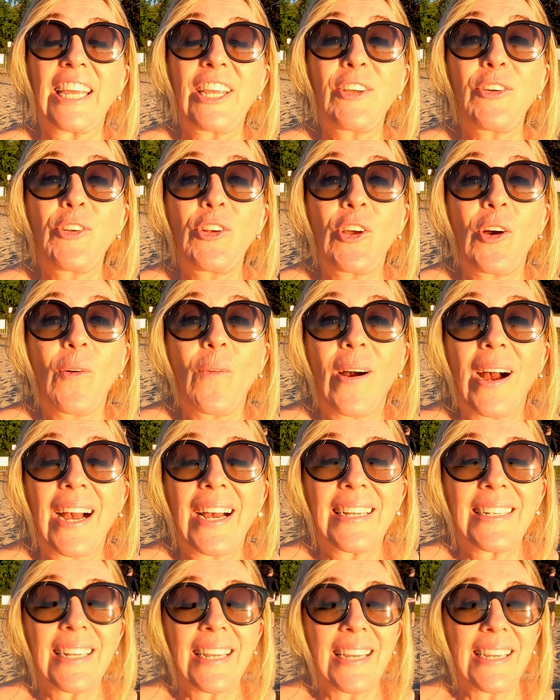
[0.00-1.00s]
You know
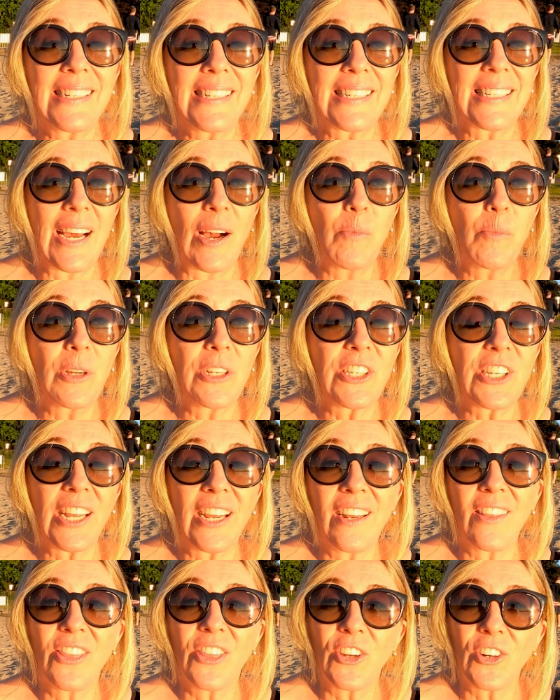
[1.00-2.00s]
what? It's almost
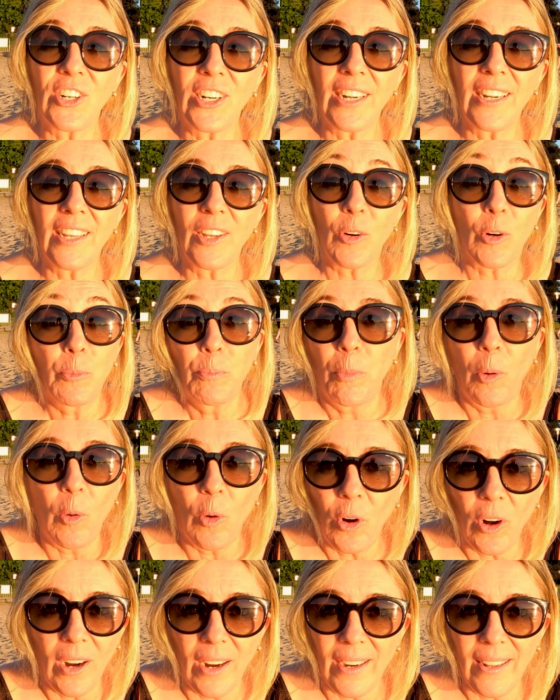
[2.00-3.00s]
8.30 or
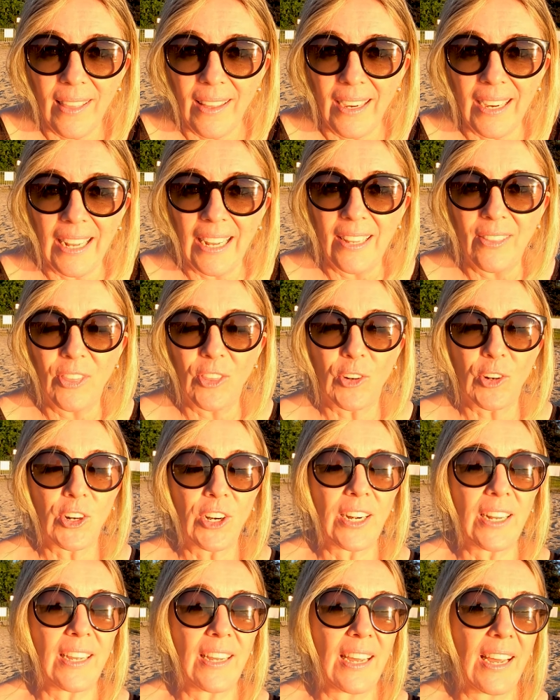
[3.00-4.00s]
more than
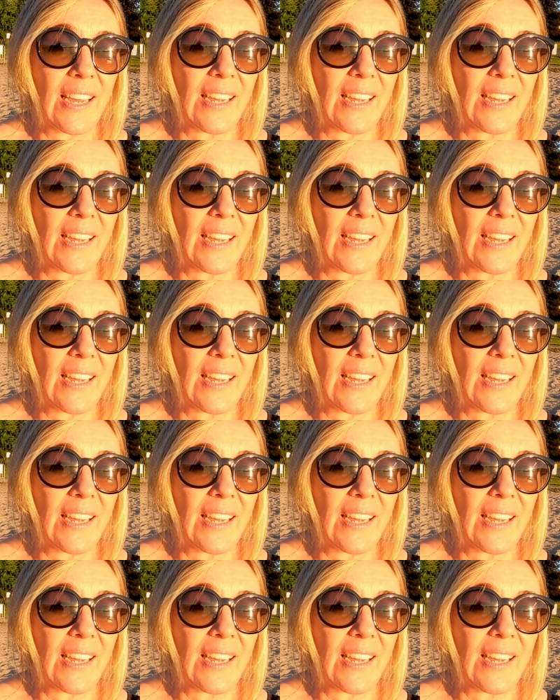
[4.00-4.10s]
8.30.